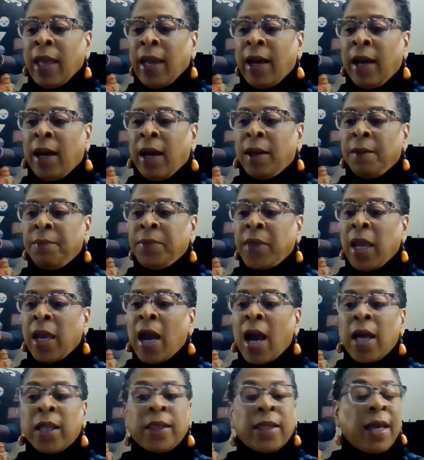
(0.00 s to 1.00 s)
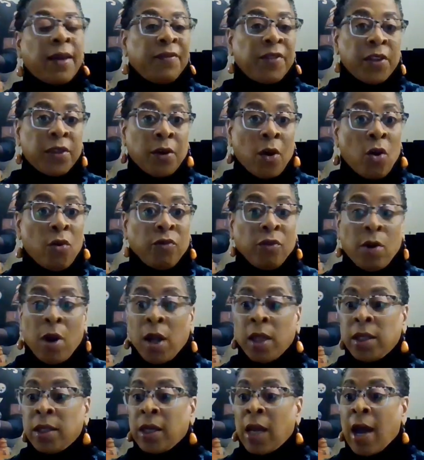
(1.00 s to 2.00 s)
They are 11th
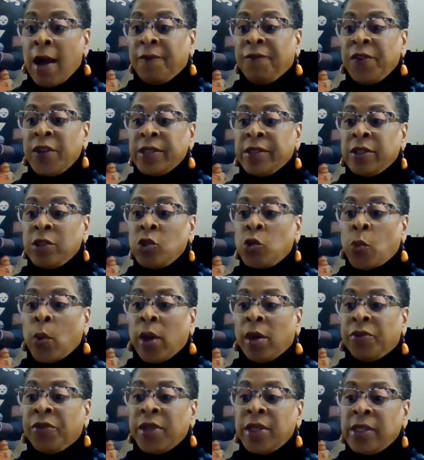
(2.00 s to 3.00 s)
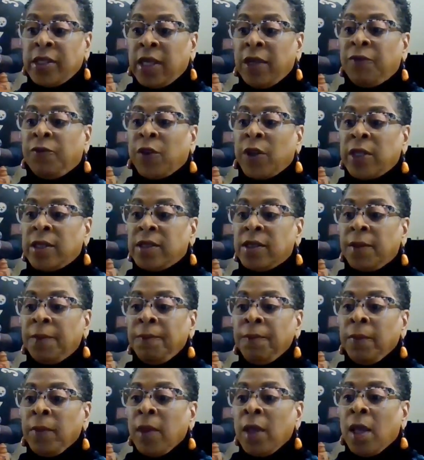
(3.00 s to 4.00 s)
overall in offense and 12th in defense.
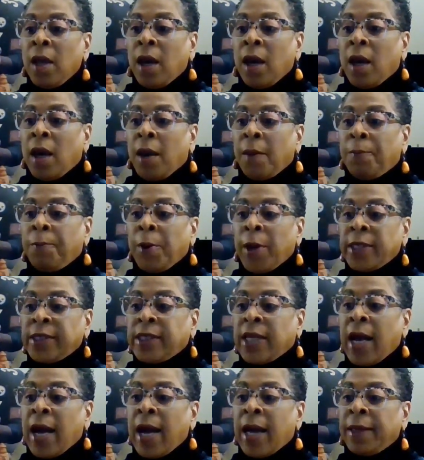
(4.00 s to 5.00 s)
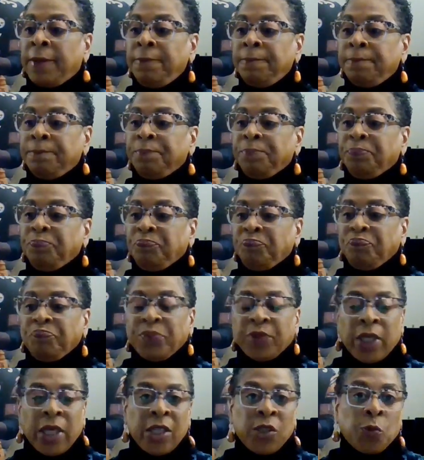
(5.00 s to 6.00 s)
Prescott,
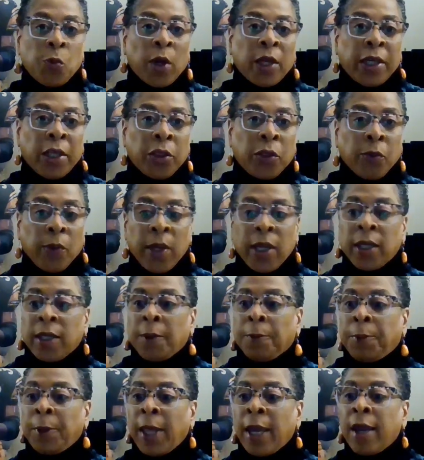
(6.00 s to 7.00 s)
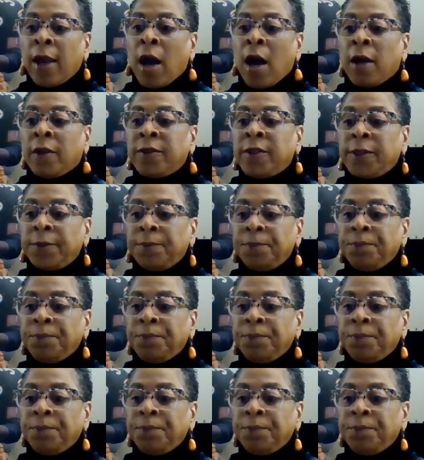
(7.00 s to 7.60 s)
he's 1-3 in the playoffs.